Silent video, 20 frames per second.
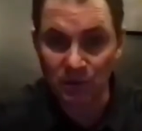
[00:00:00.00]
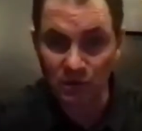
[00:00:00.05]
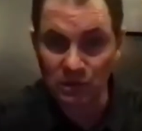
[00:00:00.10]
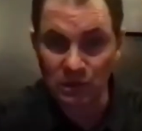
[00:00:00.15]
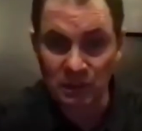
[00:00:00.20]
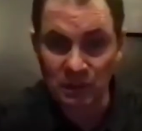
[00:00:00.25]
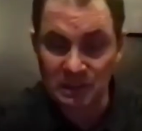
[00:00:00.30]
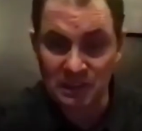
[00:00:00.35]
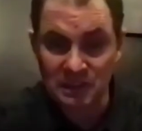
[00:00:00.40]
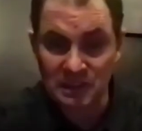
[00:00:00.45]
You
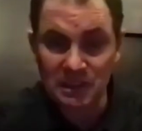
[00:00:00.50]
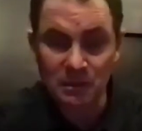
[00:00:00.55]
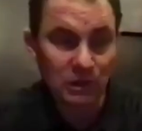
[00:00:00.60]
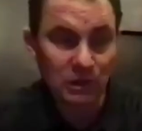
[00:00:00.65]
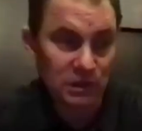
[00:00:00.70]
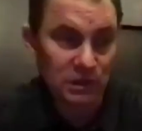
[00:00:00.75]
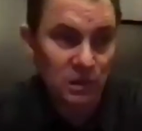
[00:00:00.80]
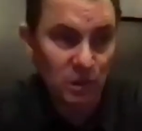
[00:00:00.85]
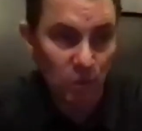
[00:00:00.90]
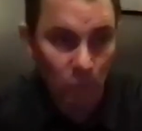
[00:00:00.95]
get to see
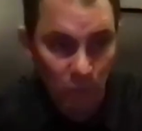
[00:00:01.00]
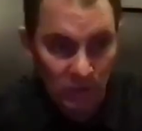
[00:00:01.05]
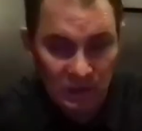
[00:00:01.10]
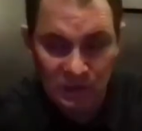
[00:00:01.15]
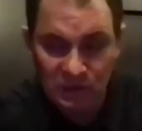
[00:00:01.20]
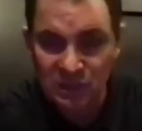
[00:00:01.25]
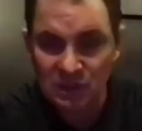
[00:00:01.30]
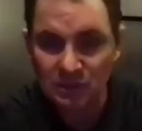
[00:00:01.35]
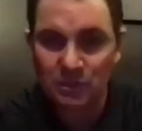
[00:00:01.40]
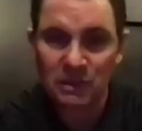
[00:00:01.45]
what
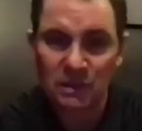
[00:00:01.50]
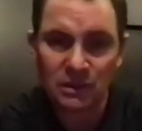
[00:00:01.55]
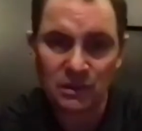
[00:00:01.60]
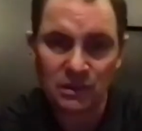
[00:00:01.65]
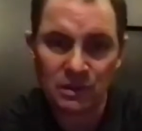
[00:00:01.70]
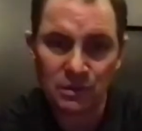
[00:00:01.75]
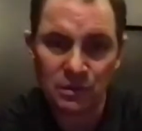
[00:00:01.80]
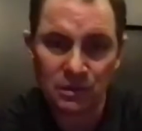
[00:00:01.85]
is Chip going to do?